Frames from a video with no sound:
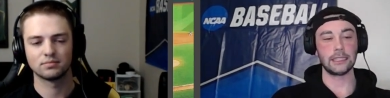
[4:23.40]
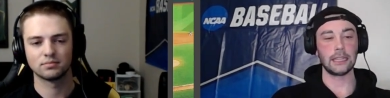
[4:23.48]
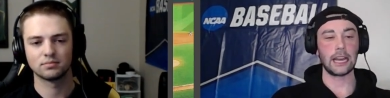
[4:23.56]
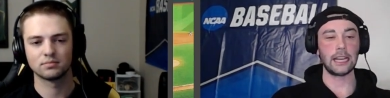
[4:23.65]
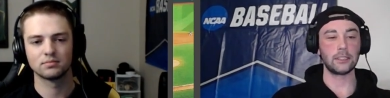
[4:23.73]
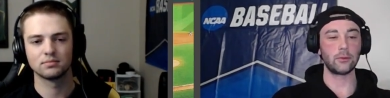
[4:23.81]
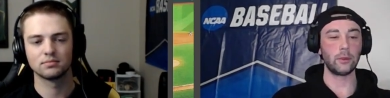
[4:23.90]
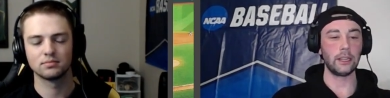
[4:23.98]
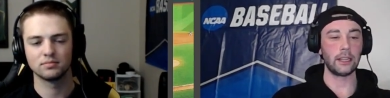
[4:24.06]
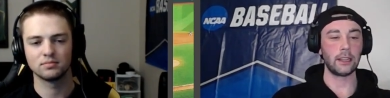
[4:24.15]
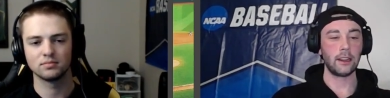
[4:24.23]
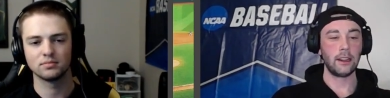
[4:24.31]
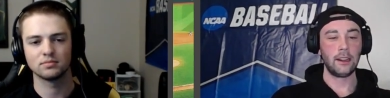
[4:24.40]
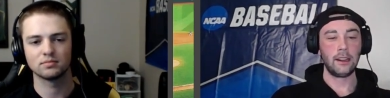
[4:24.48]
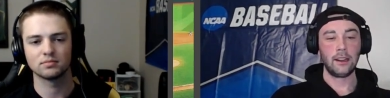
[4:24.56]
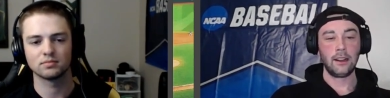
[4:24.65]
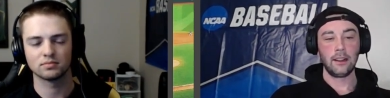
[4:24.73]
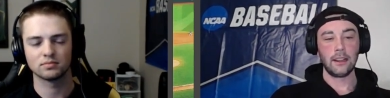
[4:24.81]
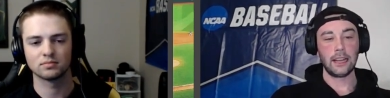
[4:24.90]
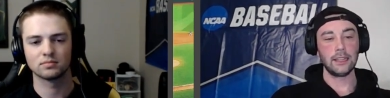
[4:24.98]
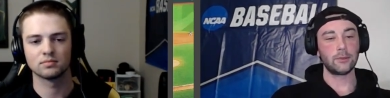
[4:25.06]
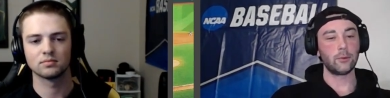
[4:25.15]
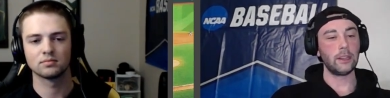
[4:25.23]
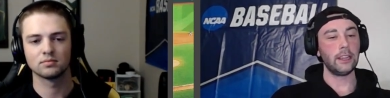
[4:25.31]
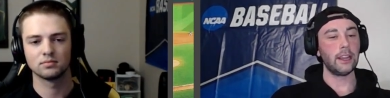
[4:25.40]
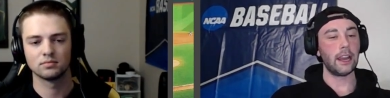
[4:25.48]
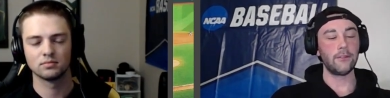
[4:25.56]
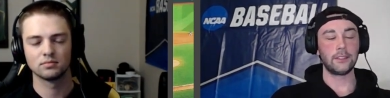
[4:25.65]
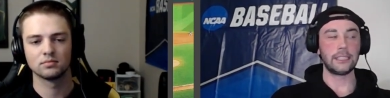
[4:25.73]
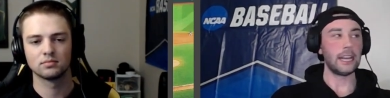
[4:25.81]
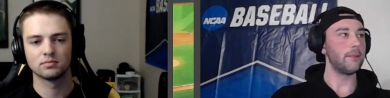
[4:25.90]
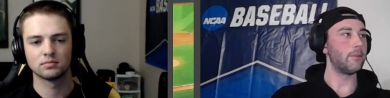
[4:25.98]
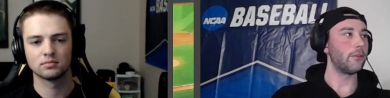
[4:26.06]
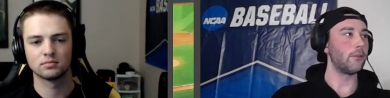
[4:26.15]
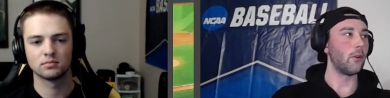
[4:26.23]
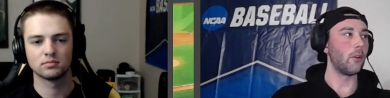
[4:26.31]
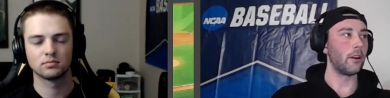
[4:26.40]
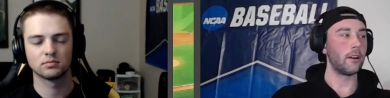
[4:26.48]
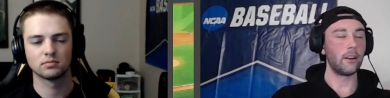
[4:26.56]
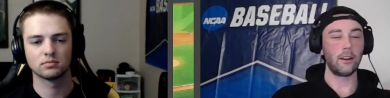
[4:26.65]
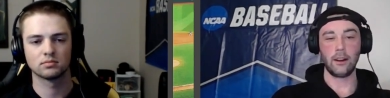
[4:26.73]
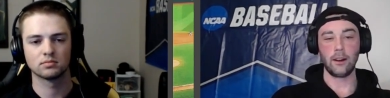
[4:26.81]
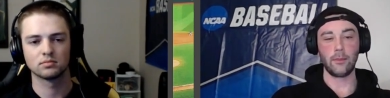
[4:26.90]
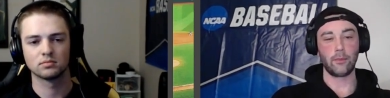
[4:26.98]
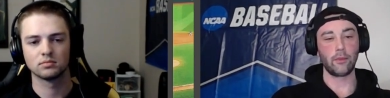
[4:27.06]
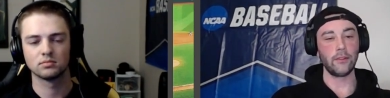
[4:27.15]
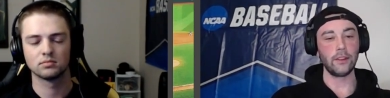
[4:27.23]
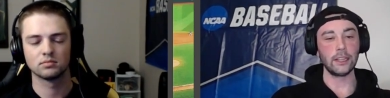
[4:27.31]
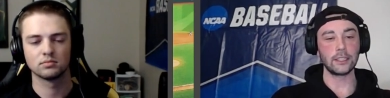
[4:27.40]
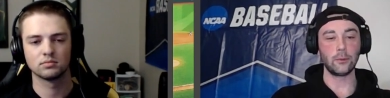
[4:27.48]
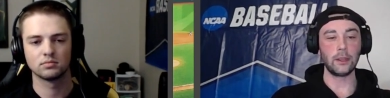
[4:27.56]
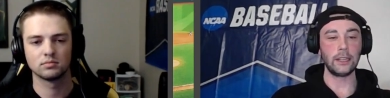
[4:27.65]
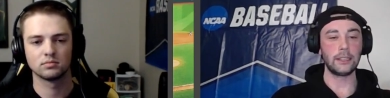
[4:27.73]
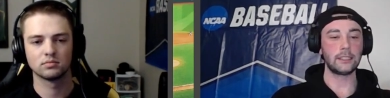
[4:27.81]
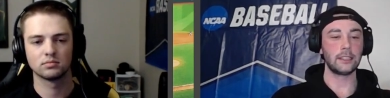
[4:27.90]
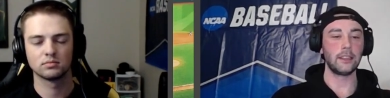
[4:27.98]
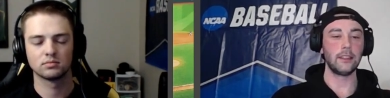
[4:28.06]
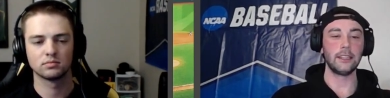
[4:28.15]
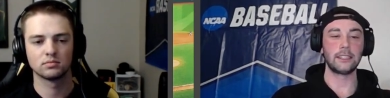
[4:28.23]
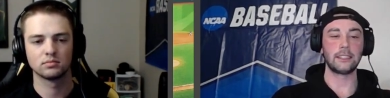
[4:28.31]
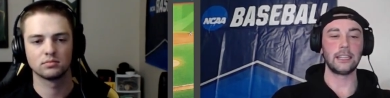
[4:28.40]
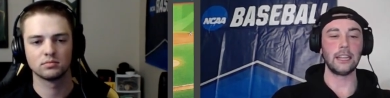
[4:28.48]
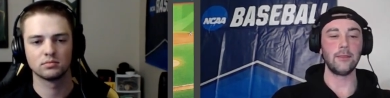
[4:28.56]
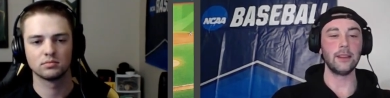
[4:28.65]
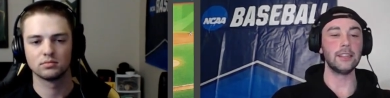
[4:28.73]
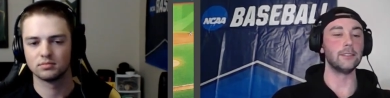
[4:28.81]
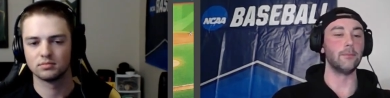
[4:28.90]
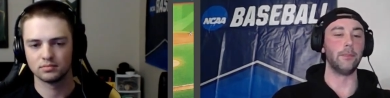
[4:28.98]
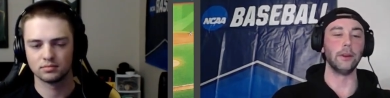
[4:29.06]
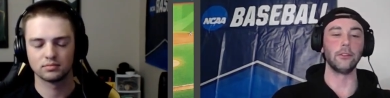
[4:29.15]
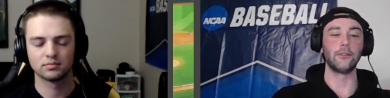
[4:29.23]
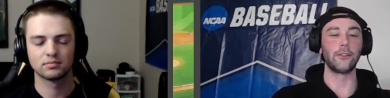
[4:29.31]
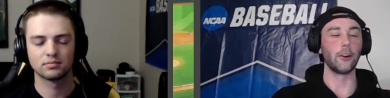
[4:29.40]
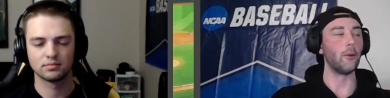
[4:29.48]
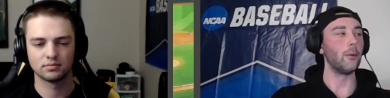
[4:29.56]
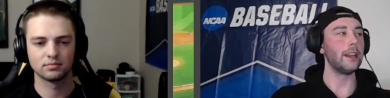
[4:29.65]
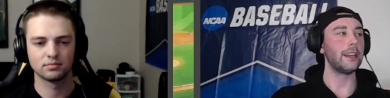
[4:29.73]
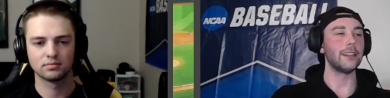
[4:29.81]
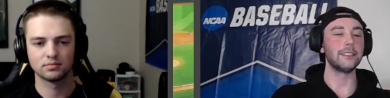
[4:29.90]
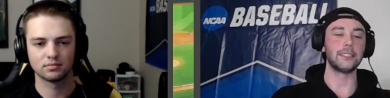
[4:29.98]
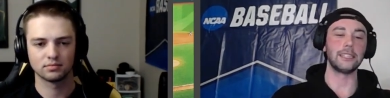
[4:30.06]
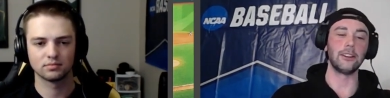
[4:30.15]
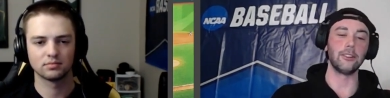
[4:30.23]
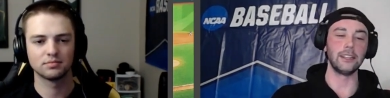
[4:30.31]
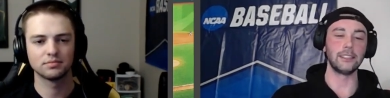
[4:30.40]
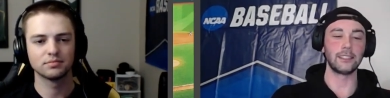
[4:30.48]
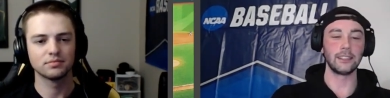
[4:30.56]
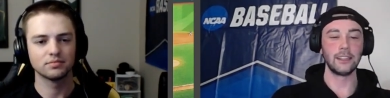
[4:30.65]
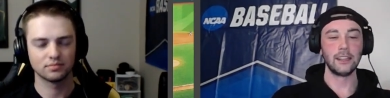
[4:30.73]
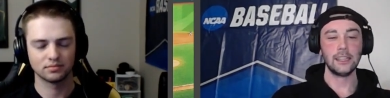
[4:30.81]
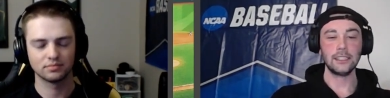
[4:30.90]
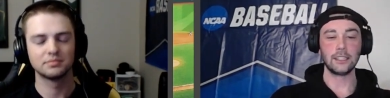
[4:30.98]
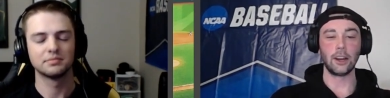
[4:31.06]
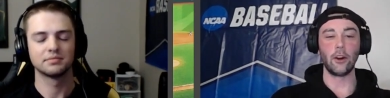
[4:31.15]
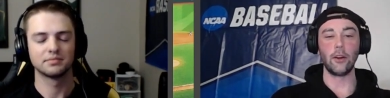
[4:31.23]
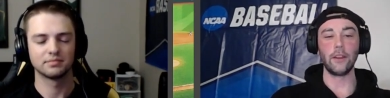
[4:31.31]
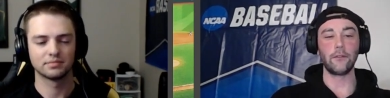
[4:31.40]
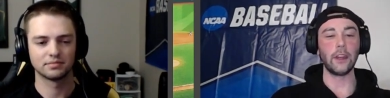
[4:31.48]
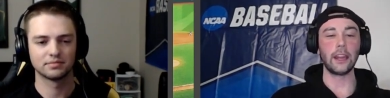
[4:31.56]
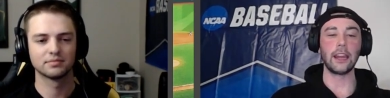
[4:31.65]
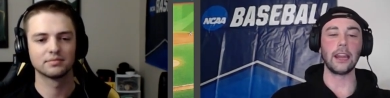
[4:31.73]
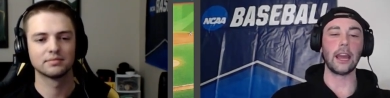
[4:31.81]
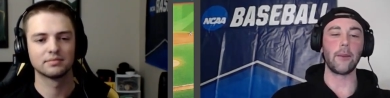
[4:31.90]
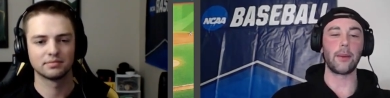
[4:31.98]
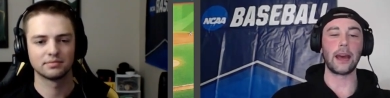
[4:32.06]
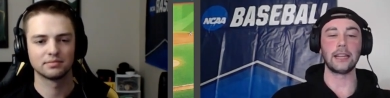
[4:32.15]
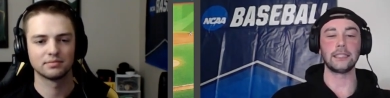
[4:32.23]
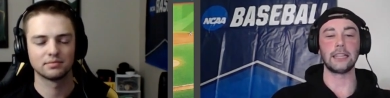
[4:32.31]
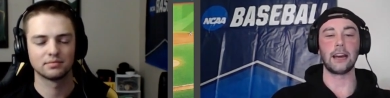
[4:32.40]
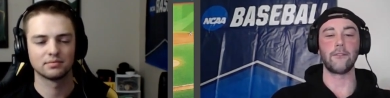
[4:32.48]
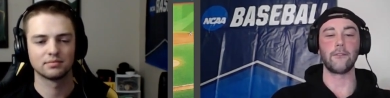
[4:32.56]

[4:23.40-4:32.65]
Speaker 1: as last week. As we have said before, uh, previous weeks, this team is built for a weekend series. So if they can get past